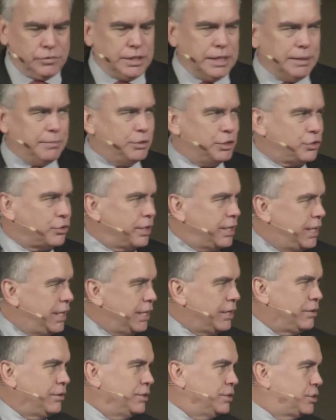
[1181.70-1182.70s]
The imagery
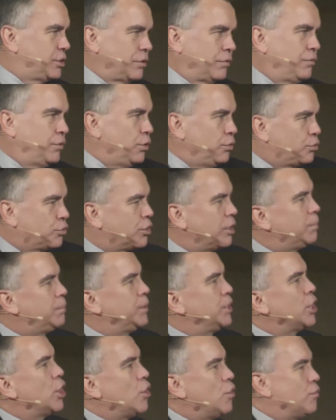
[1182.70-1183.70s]
here is of you
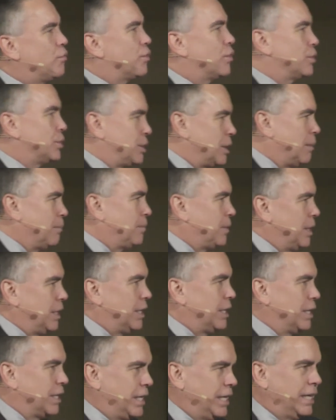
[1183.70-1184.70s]
tripping over
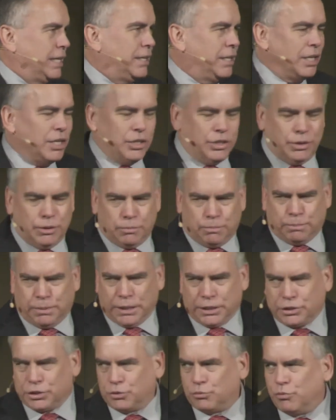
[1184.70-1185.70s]
something. Again, you
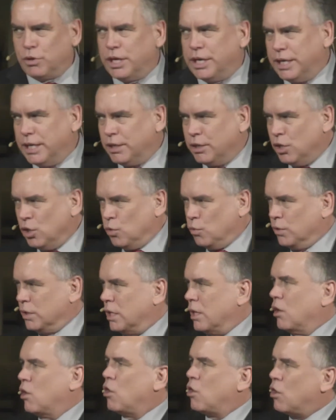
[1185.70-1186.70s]
picture running with
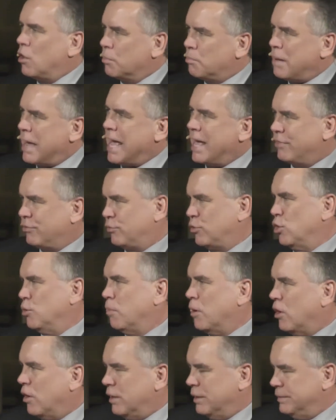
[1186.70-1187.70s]
a long
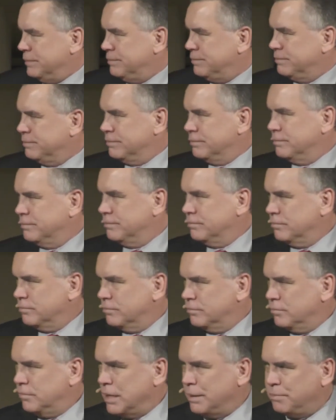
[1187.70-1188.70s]
bathrobe on,
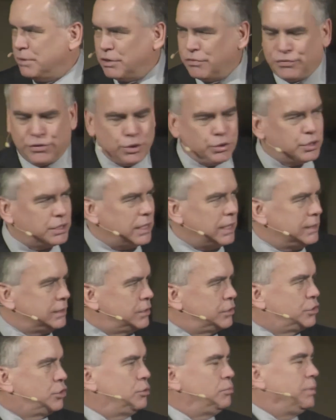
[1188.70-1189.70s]
maybe a few
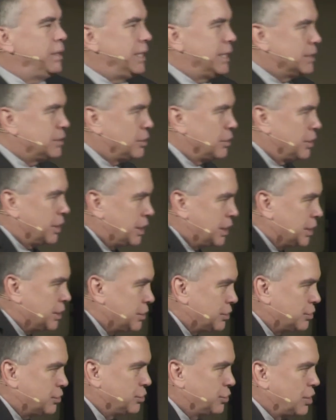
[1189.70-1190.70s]
sizes too big so that
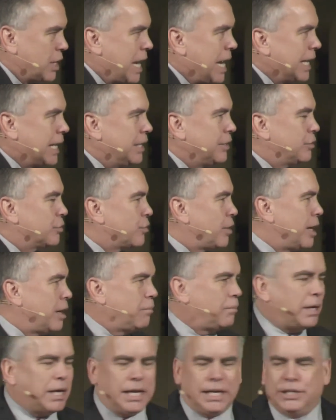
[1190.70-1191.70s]
it's dragging the
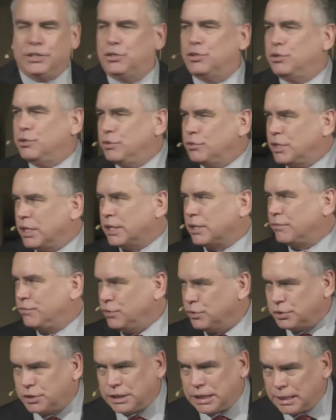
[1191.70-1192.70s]
ground behind you. You take a
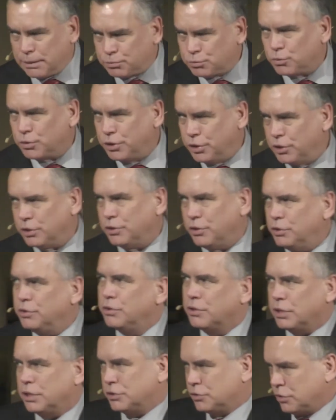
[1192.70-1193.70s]
few steps, what are you going to do?
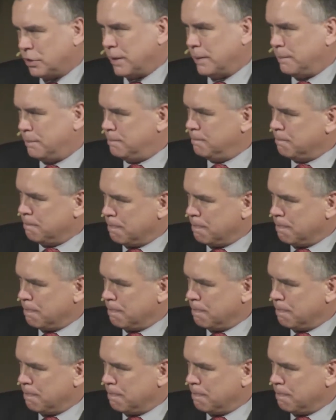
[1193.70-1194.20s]
You're going to trip.